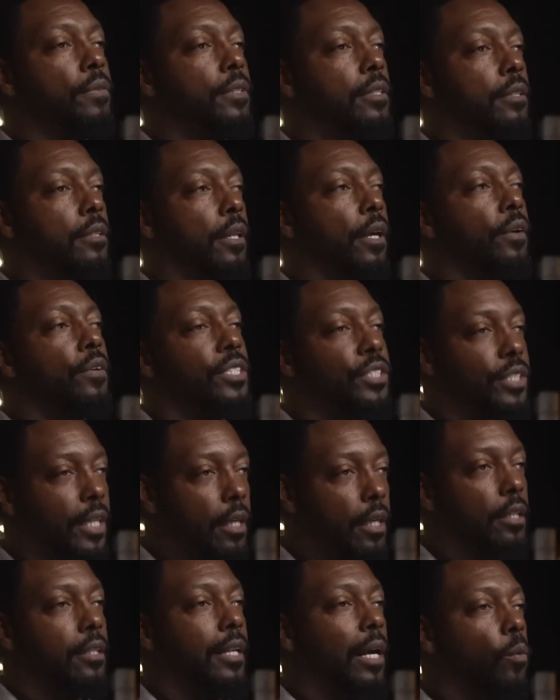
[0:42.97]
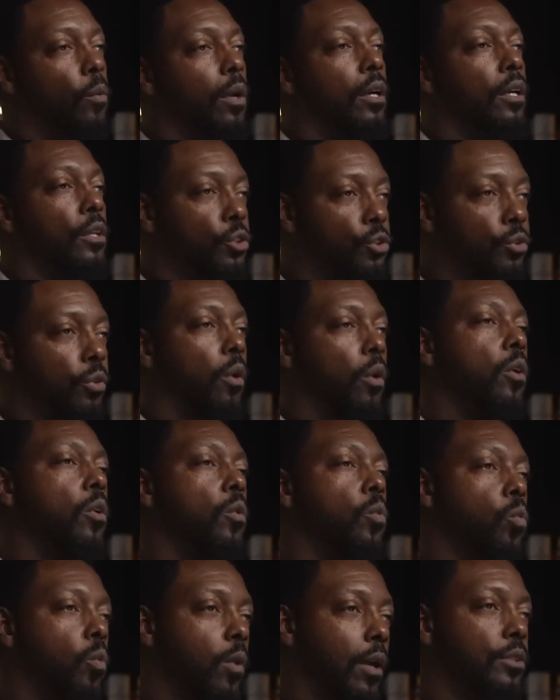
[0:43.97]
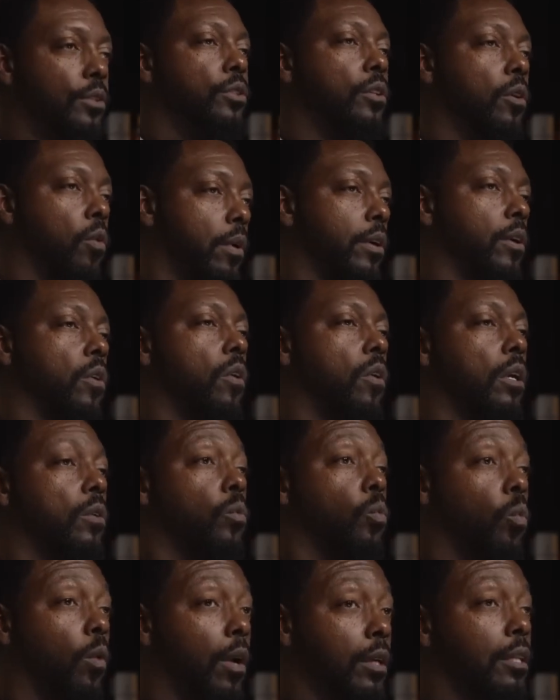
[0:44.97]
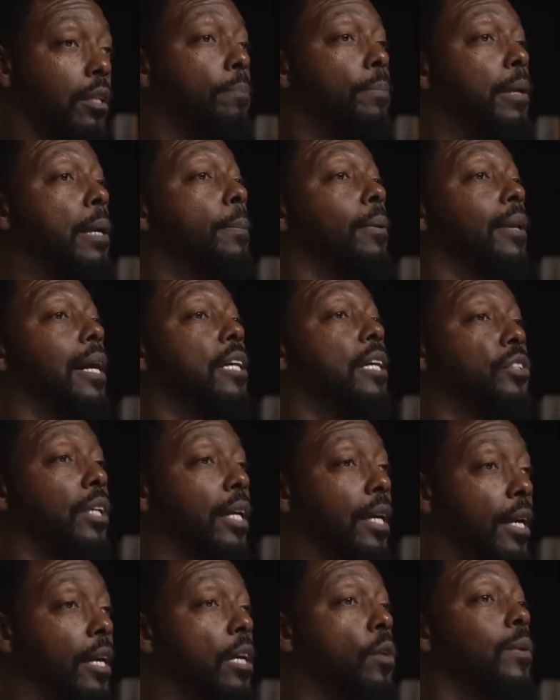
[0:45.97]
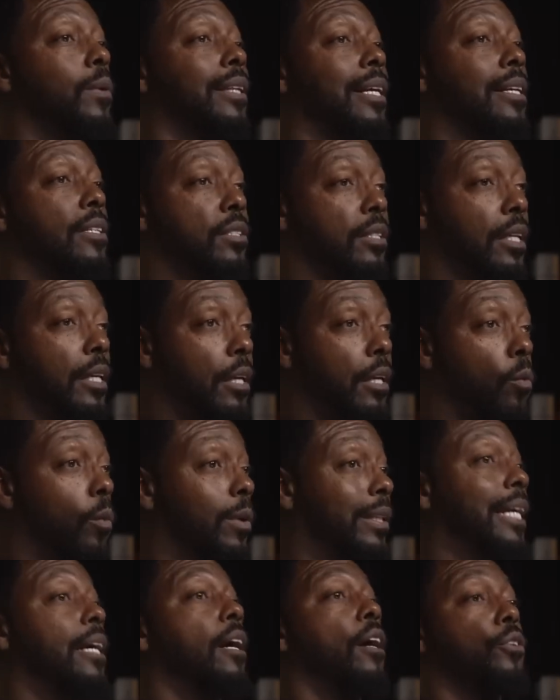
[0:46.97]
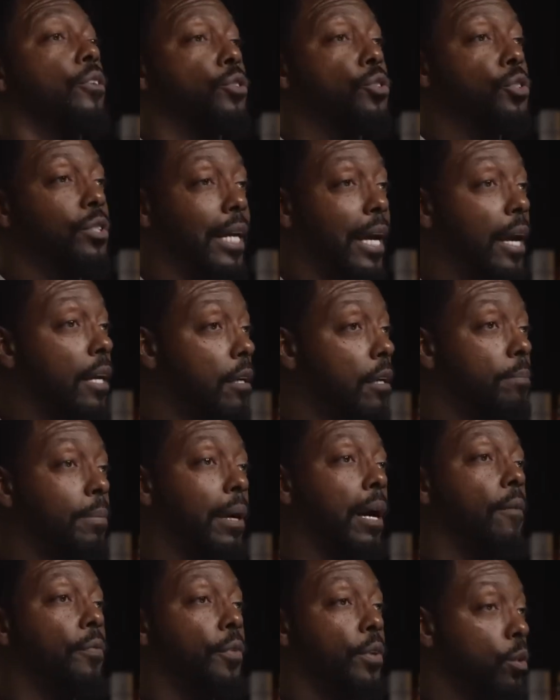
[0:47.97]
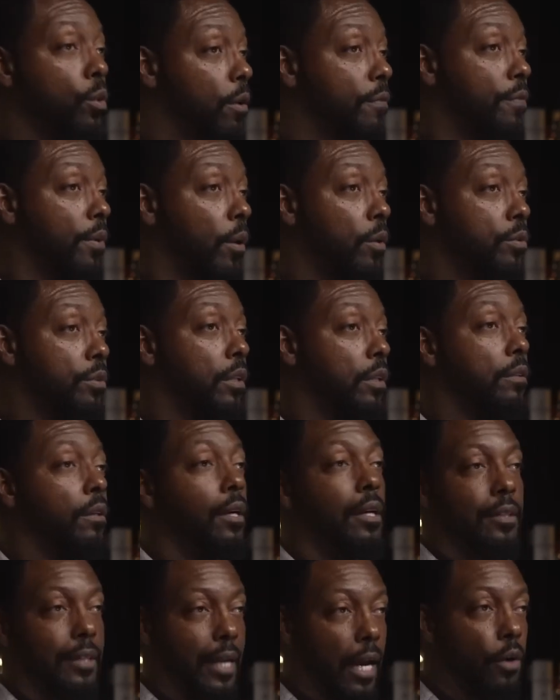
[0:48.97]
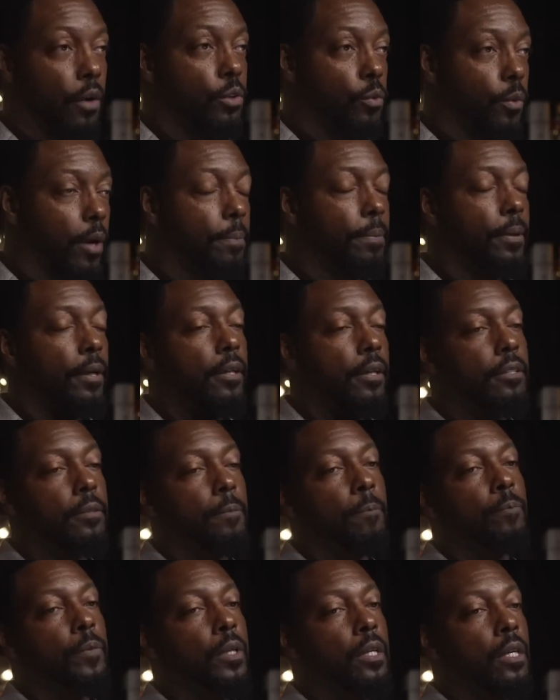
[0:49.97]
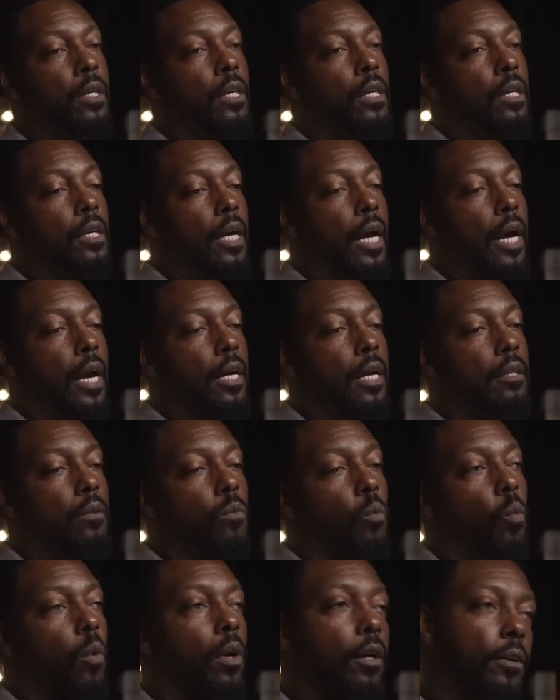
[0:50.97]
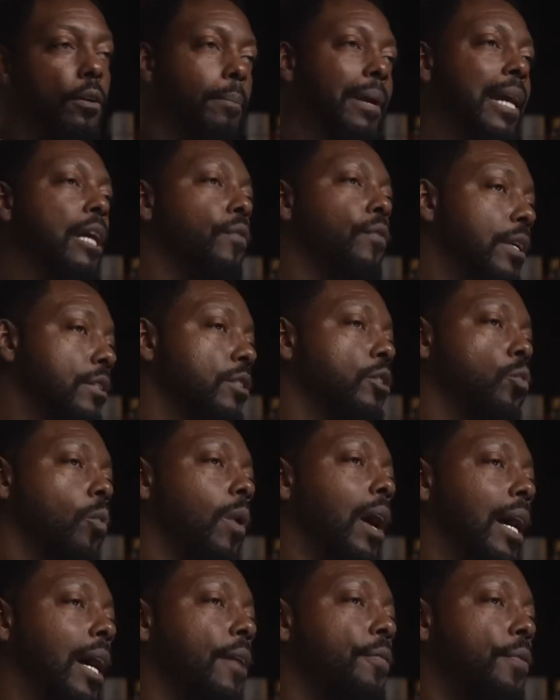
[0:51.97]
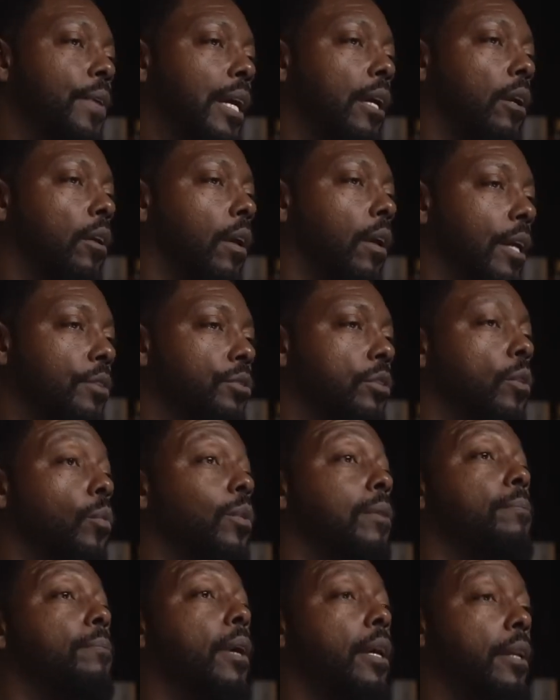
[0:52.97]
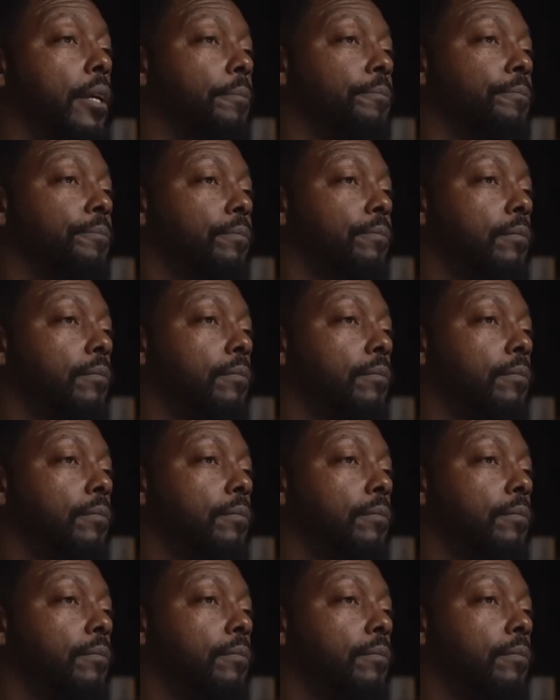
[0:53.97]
It's their agenda. They want to control what's going on, what the people actually hear, what they see, what they understand about the UFOs and now UAPs. And one of the main reasons why, I think it all has to do with money.